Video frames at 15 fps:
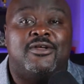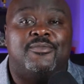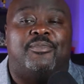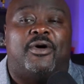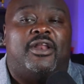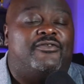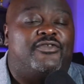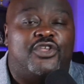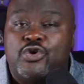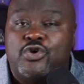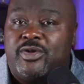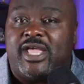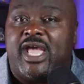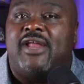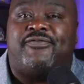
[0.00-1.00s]
But if you
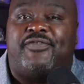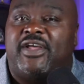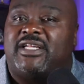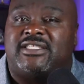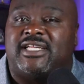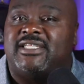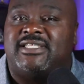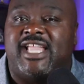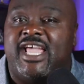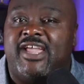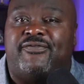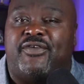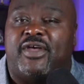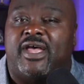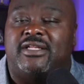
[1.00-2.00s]
can fix this
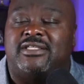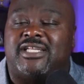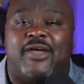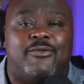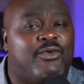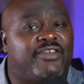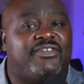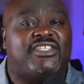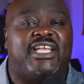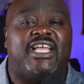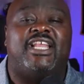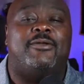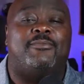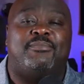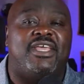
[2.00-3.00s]
defense, and we've seen
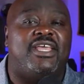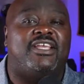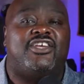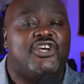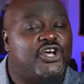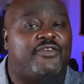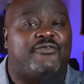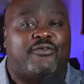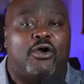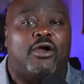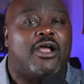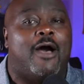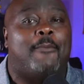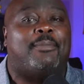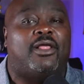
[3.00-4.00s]
it be good for a
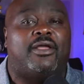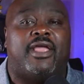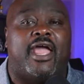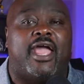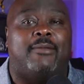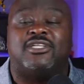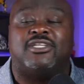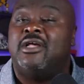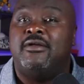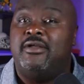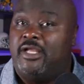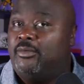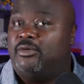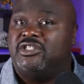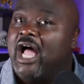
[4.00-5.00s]
couple of games,
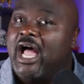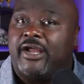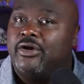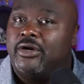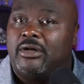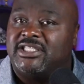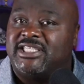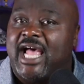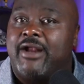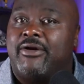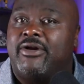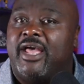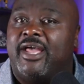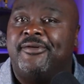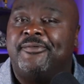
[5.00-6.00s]
it was not good on
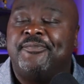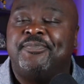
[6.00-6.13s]
Saturday.